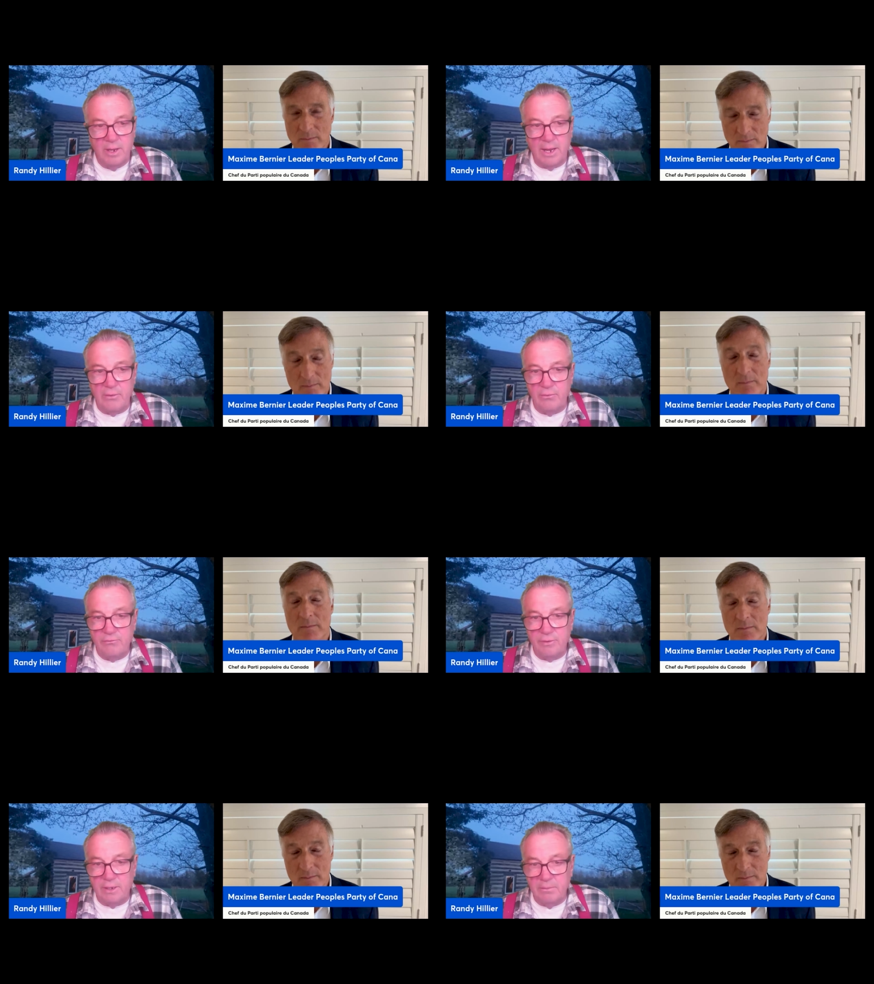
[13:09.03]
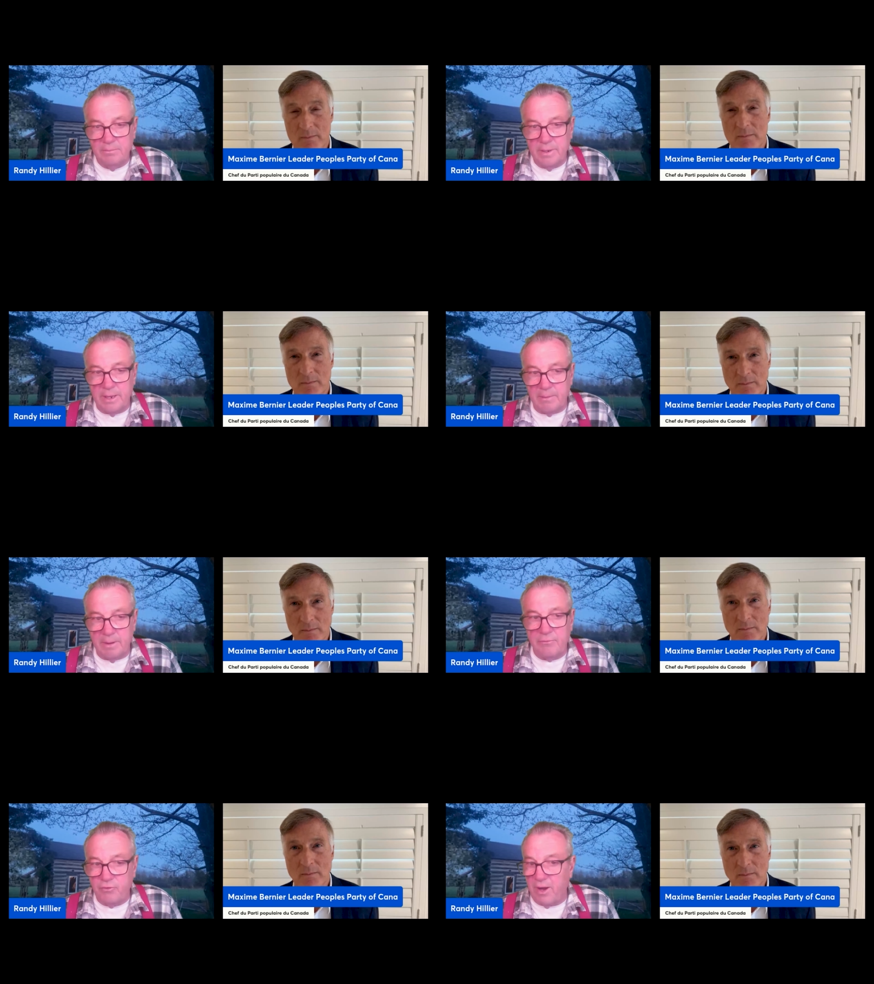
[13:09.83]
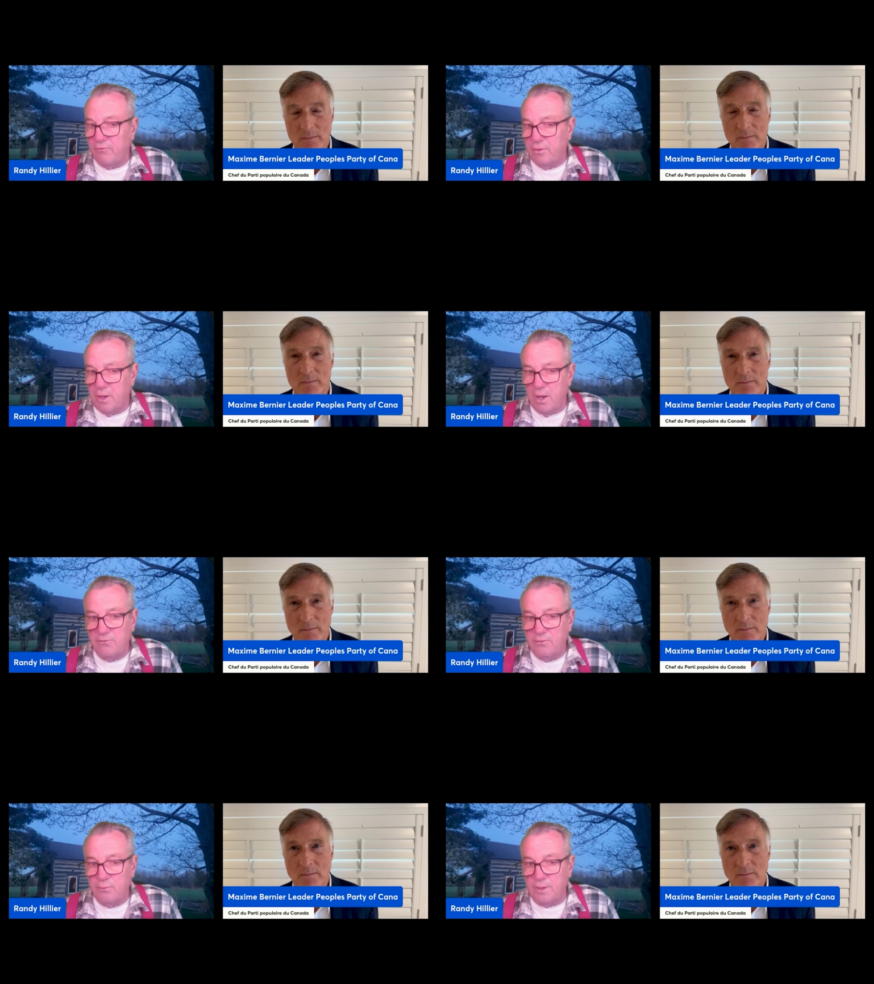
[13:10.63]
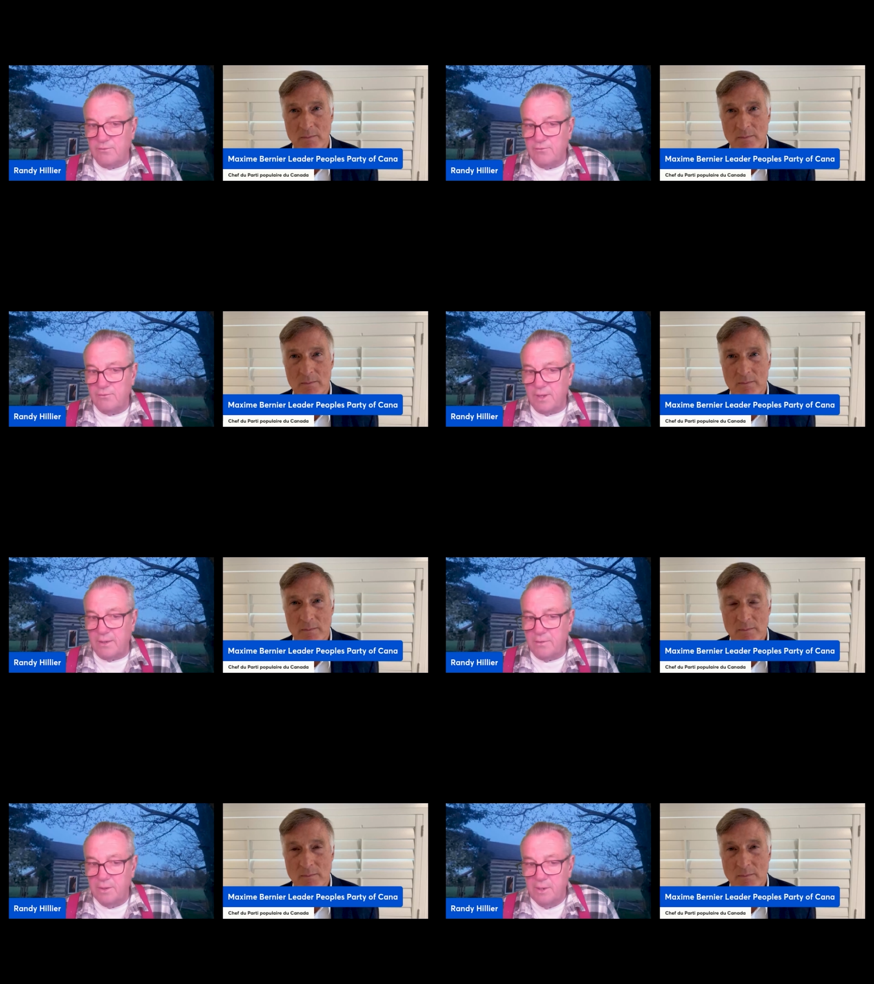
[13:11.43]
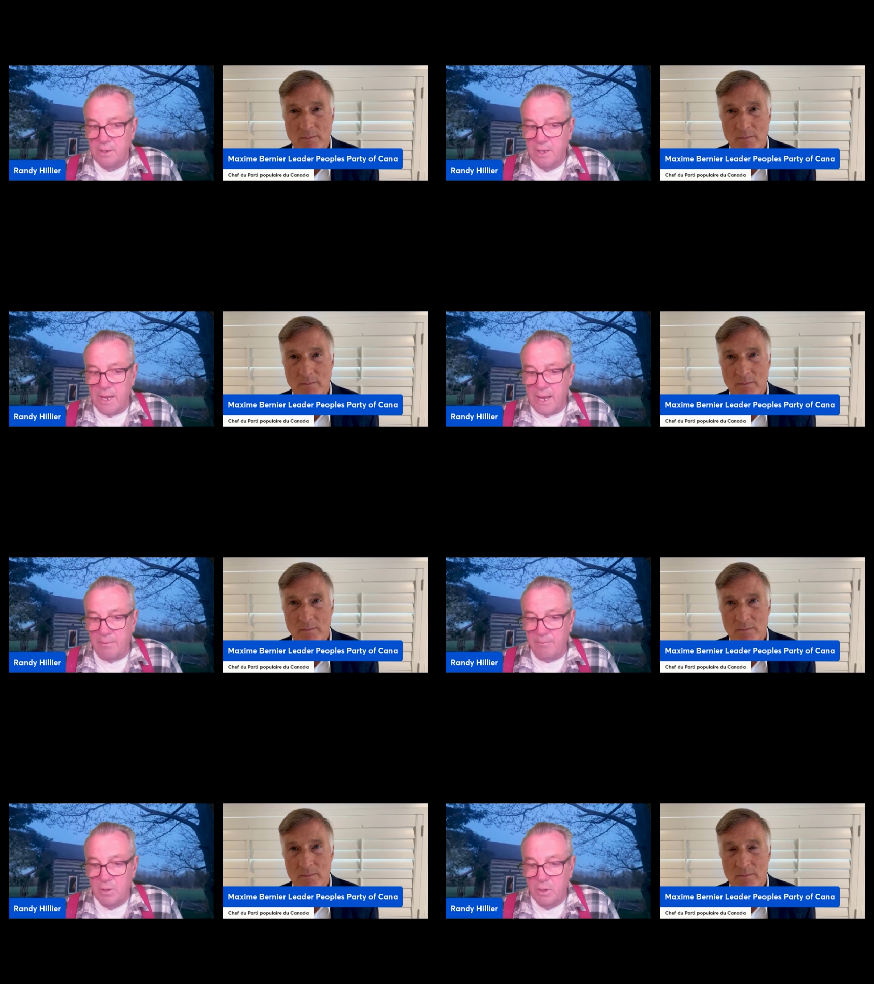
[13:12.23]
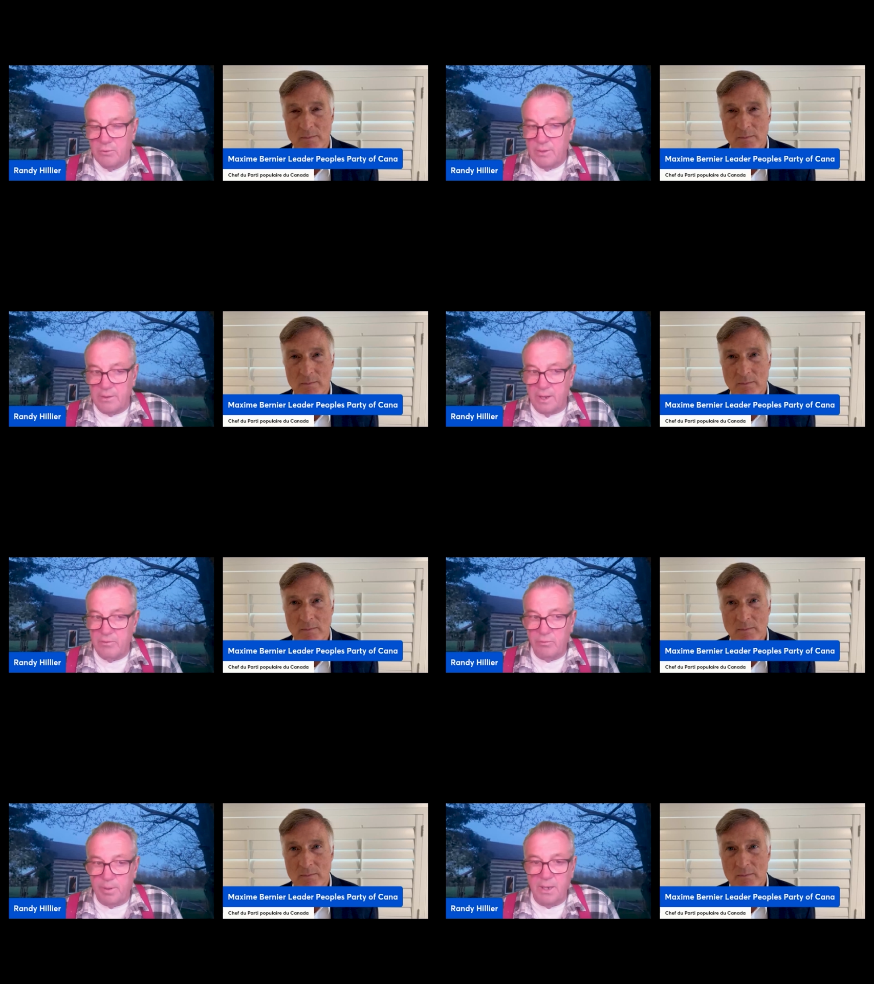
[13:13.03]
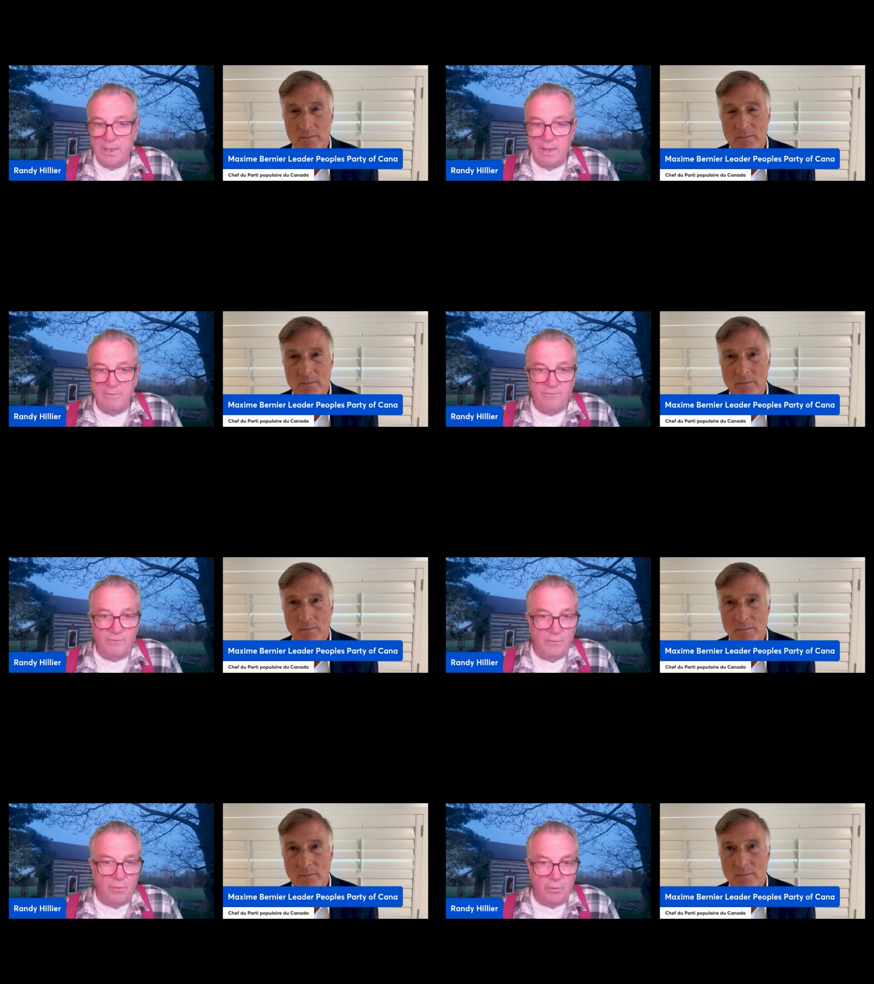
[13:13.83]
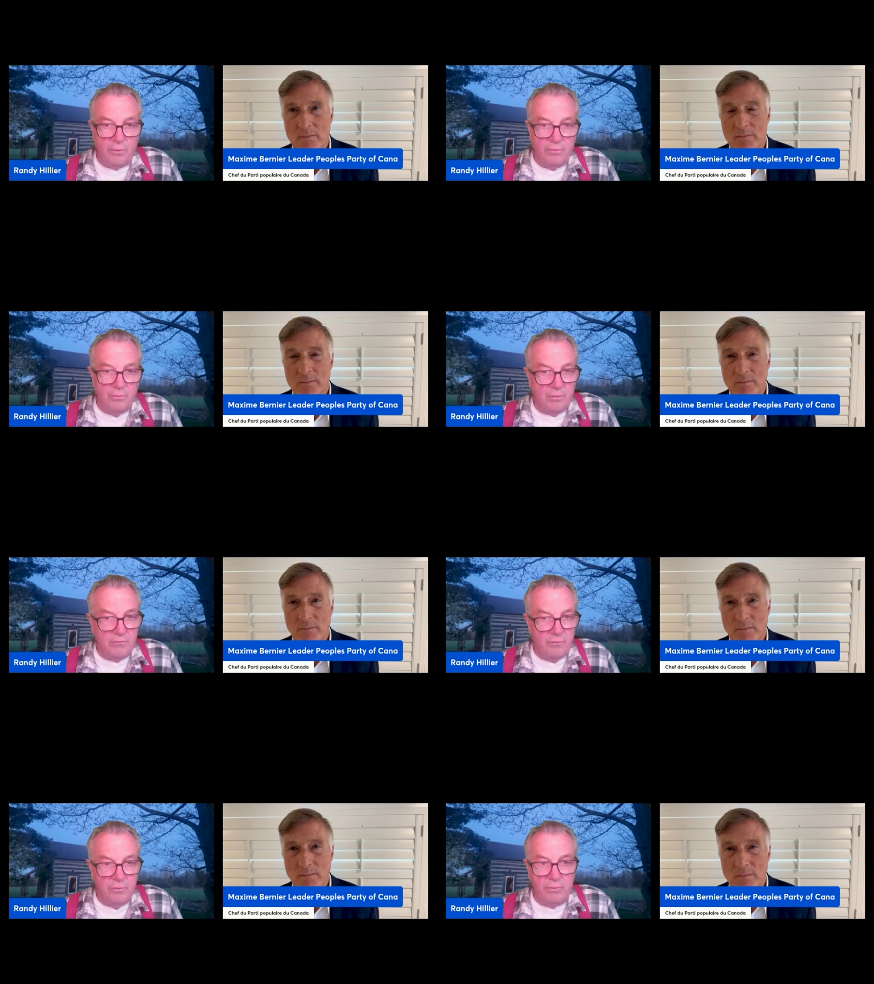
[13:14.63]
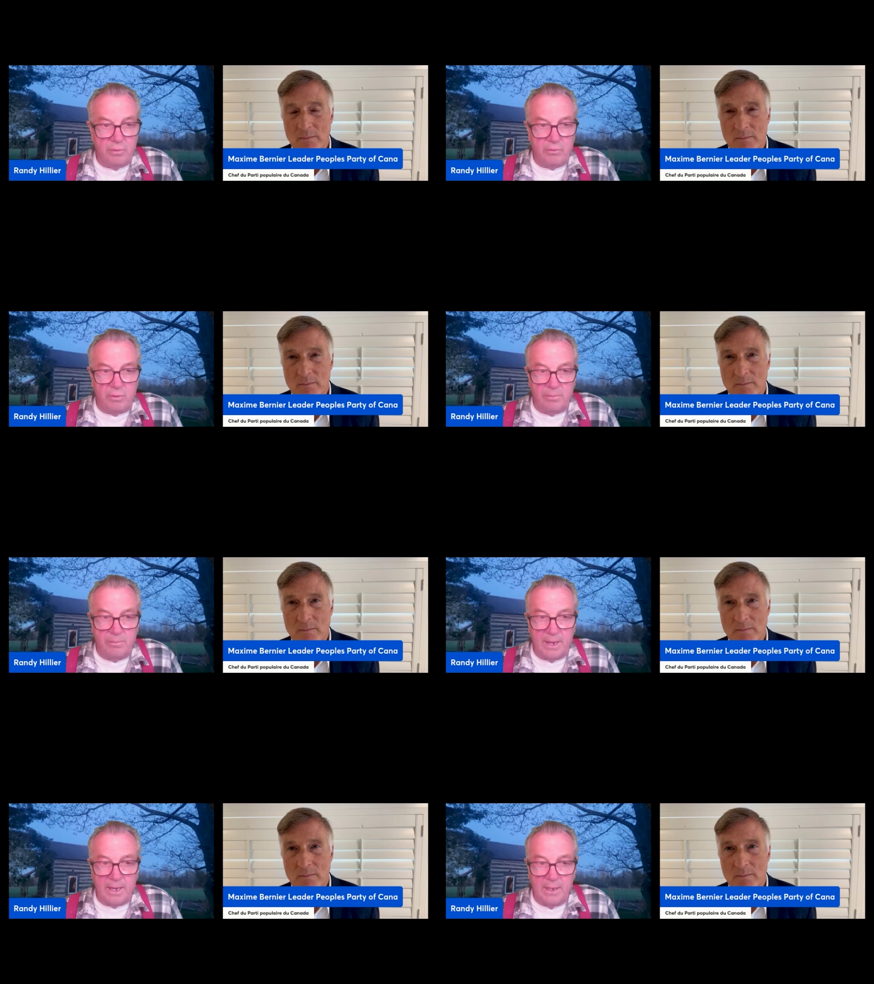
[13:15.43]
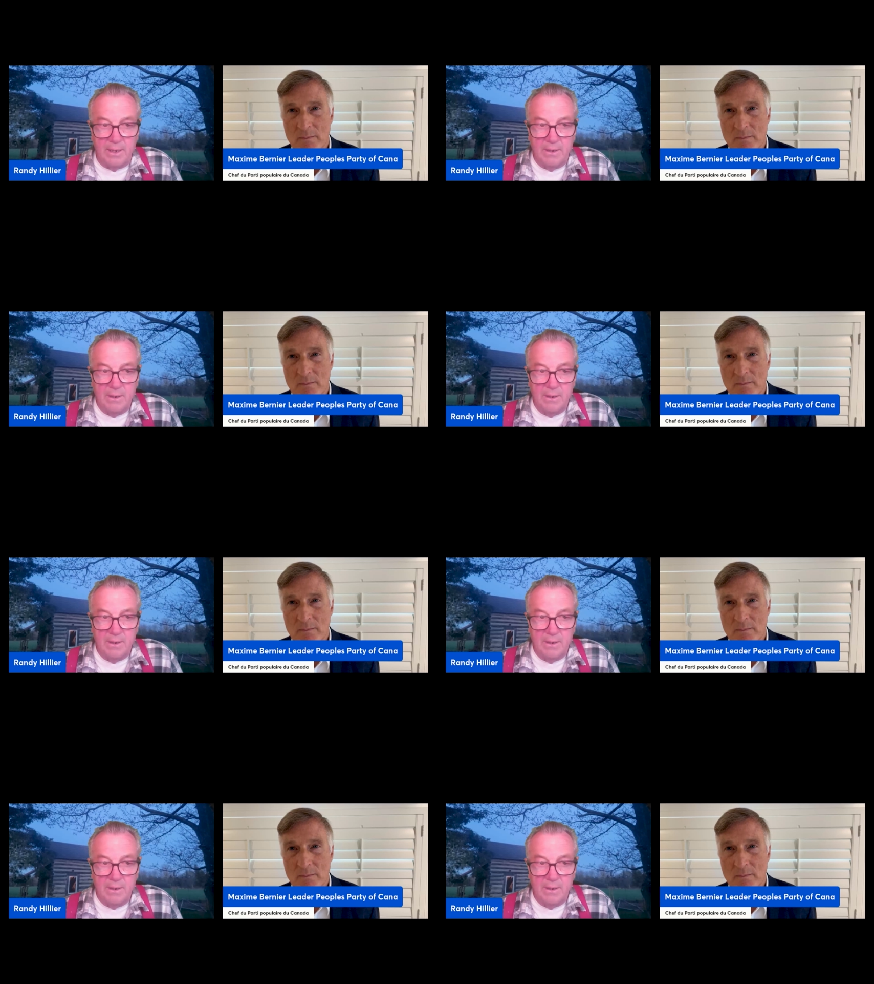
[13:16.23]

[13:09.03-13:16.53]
Speaker 1: and there's a uh, a tragic consequence that um, that neither Poilievre or or Trudeau are going to pay